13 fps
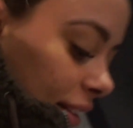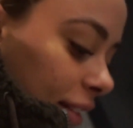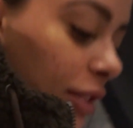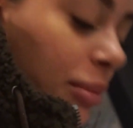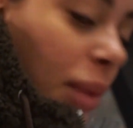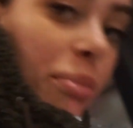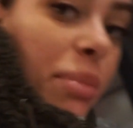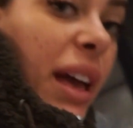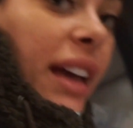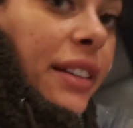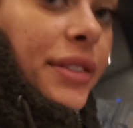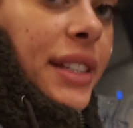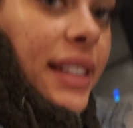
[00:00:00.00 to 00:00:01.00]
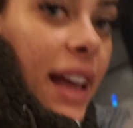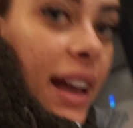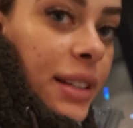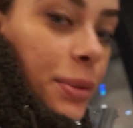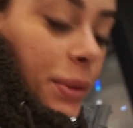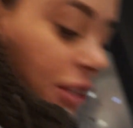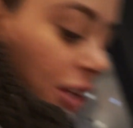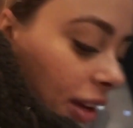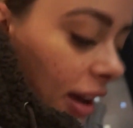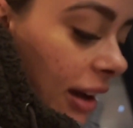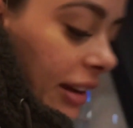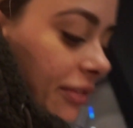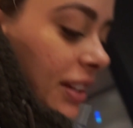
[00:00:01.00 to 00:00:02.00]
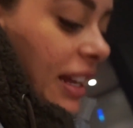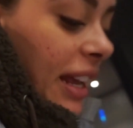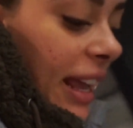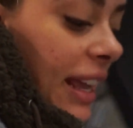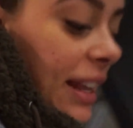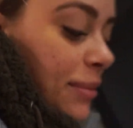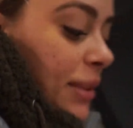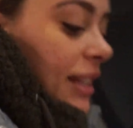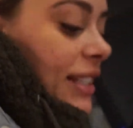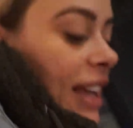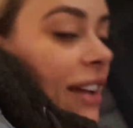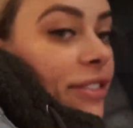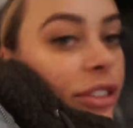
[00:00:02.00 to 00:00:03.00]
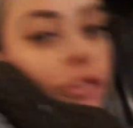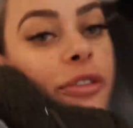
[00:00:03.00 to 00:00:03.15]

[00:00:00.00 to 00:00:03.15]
Got my bag of snacks, which I can't even eat because I have to